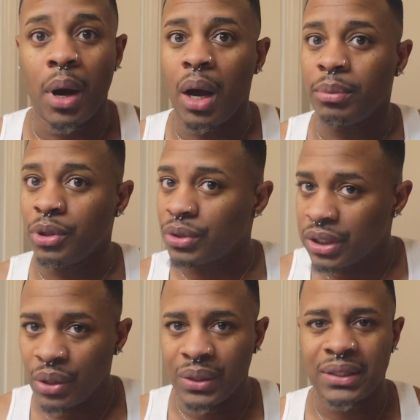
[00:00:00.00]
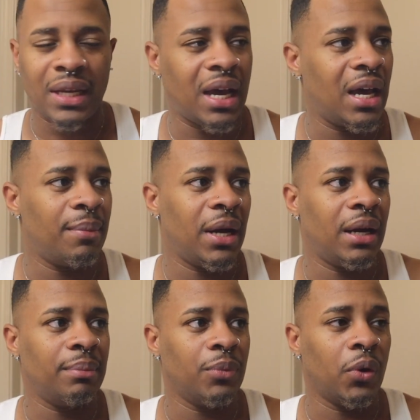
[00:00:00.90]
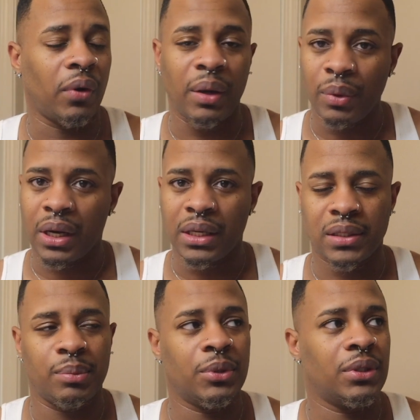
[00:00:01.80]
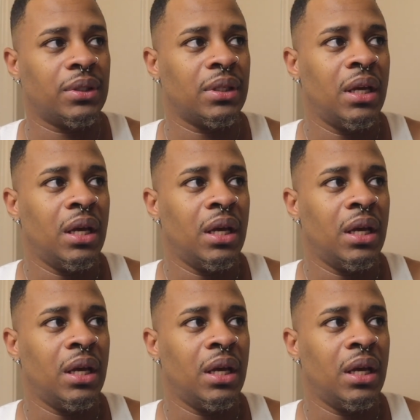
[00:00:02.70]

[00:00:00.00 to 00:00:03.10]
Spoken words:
I'm usually on time. I'm great with customers.